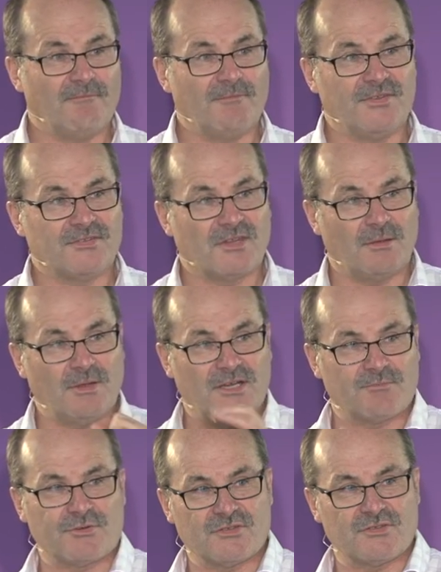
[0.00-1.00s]
It's come out
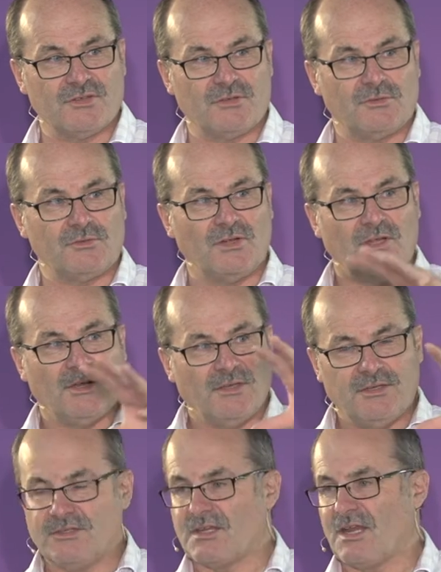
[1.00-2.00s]
of Brazil,
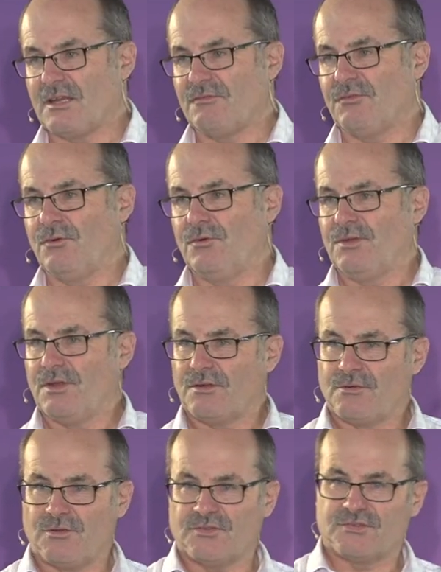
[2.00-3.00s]
into California,
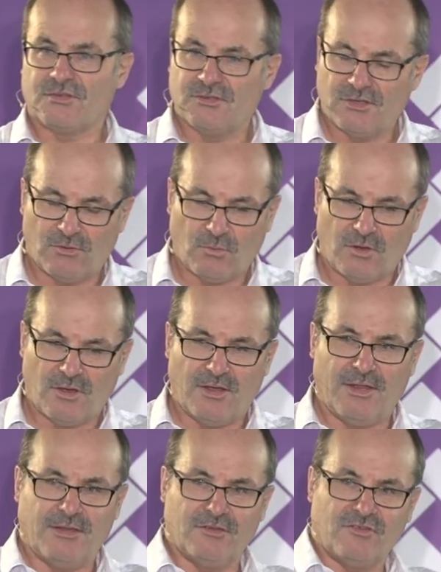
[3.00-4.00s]
across to
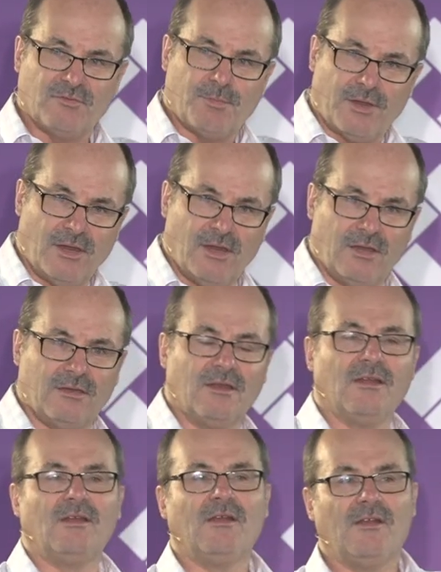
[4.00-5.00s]
Hawaii, into Japan,
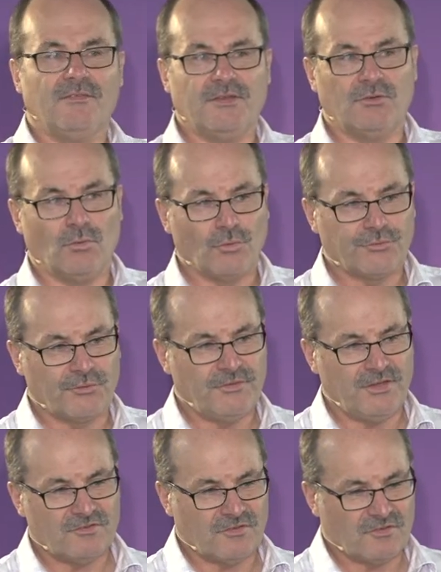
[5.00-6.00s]
then all through the
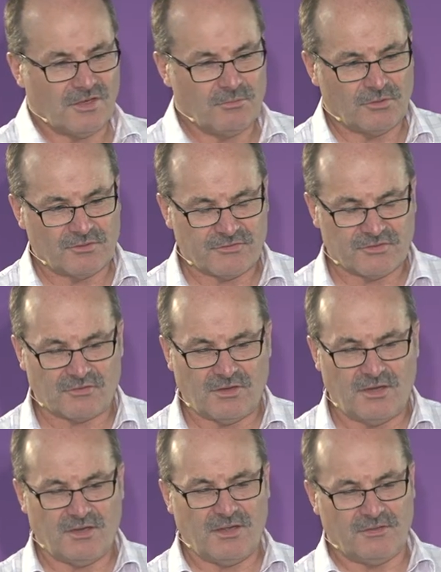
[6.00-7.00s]
eastern seaboard of
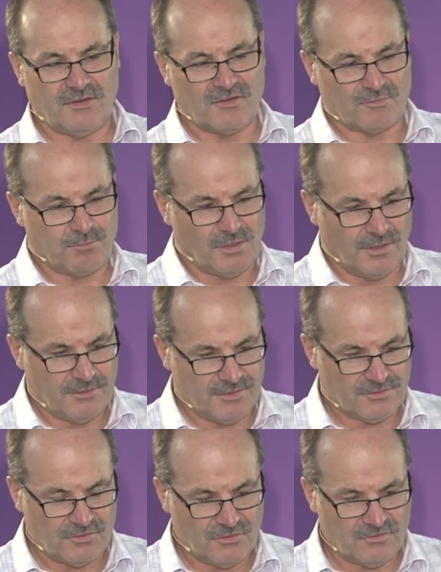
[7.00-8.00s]
Australia, and then it's blown
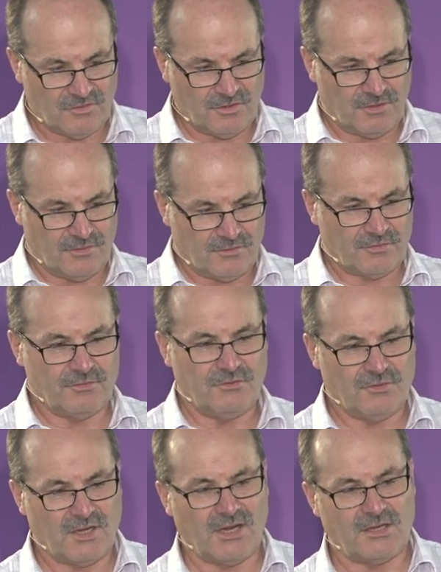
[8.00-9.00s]
into New Zealand through
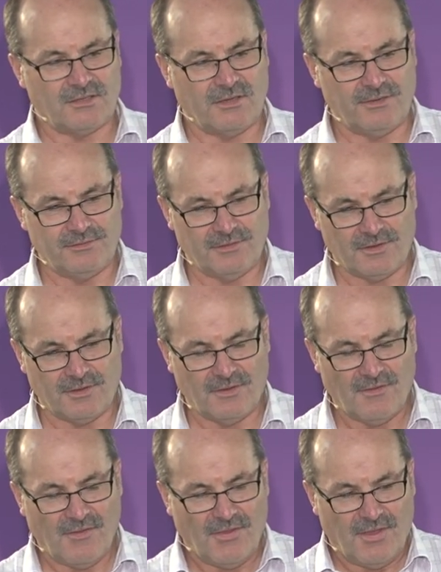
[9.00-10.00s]
New Caledonia.
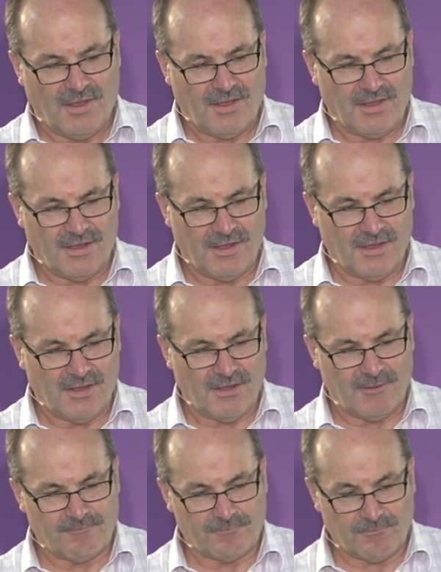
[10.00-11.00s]

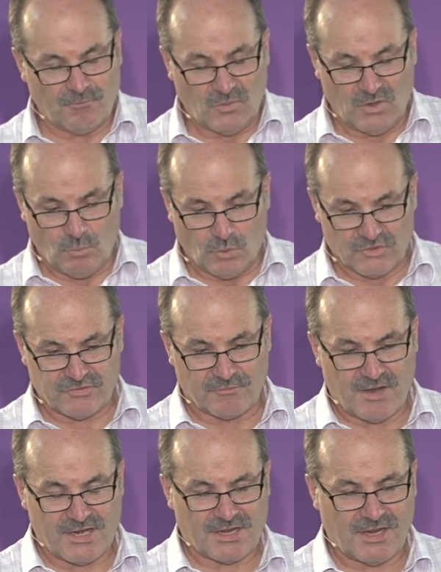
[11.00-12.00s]
It was
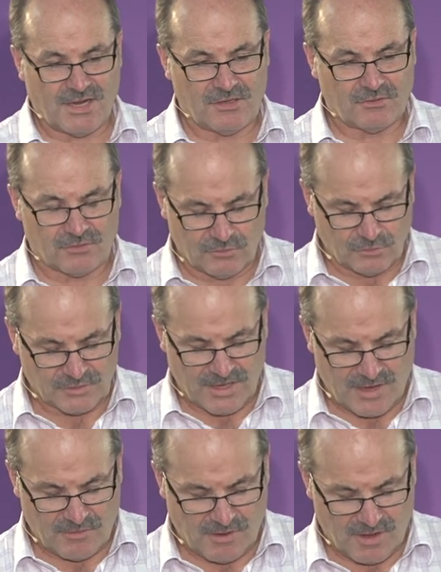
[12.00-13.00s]
eradicated on Lord
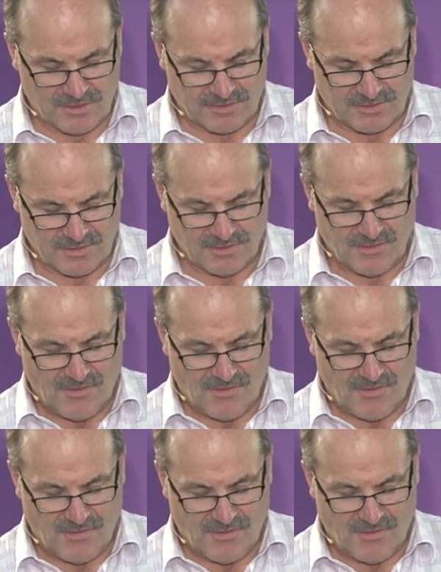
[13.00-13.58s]
Howe Island.